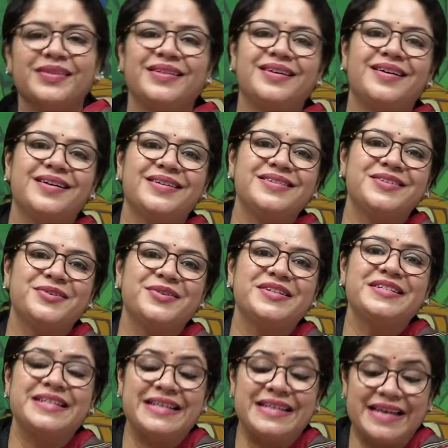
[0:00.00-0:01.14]
The answer
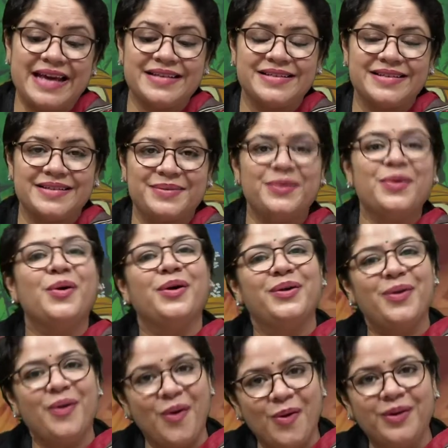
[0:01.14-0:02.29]
is yes on
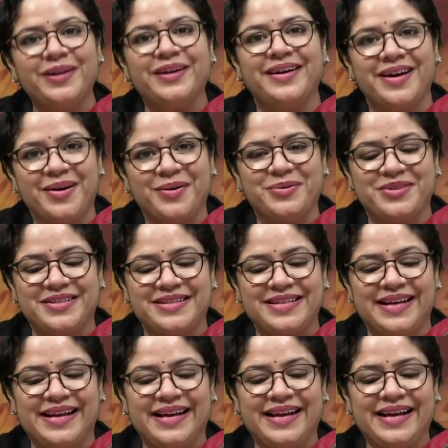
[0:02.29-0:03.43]
all the counts.
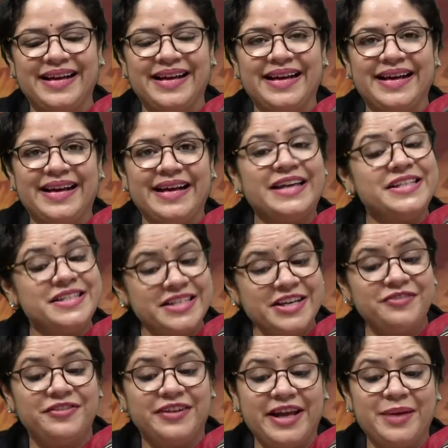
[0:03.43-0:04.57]
His
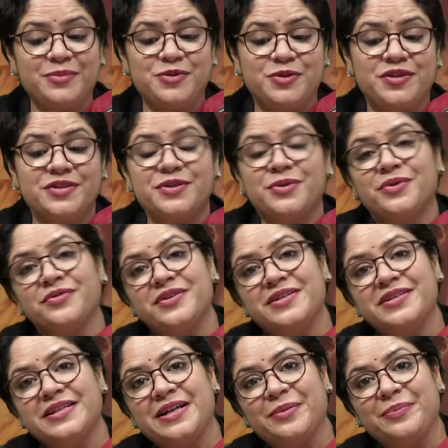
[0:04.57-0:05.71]
chief claim to this
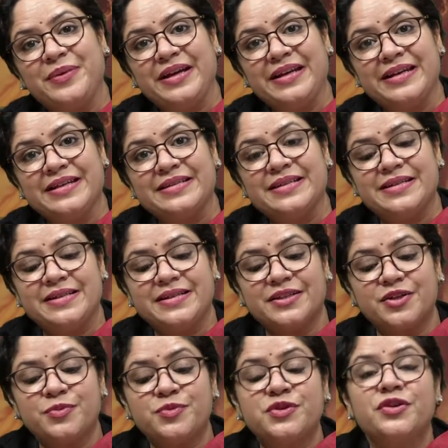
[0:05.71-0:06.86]
universal appeal is the
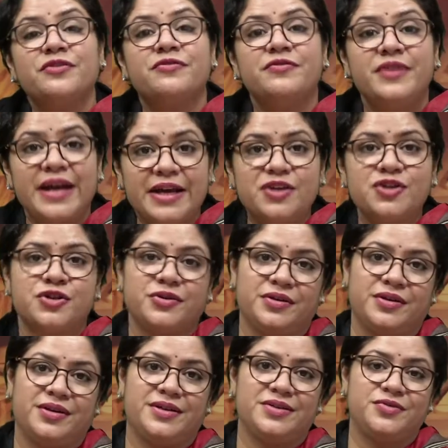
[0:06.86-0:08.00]
description of nature
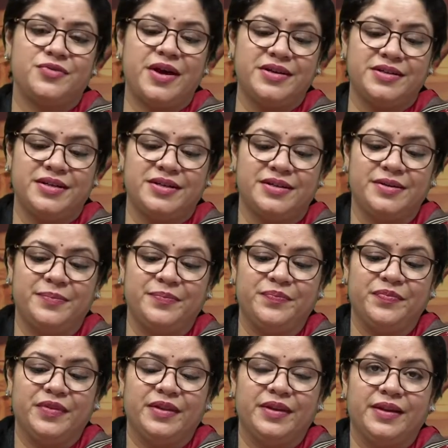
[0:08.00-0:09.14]
in his writing.
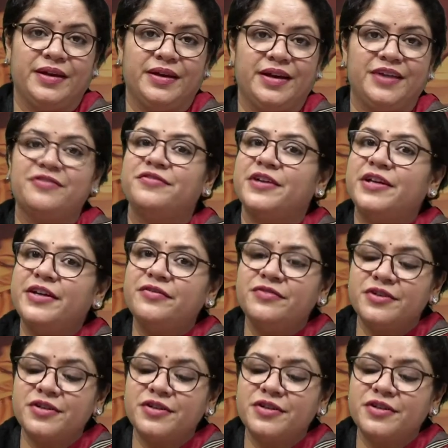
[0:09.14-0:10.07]
If William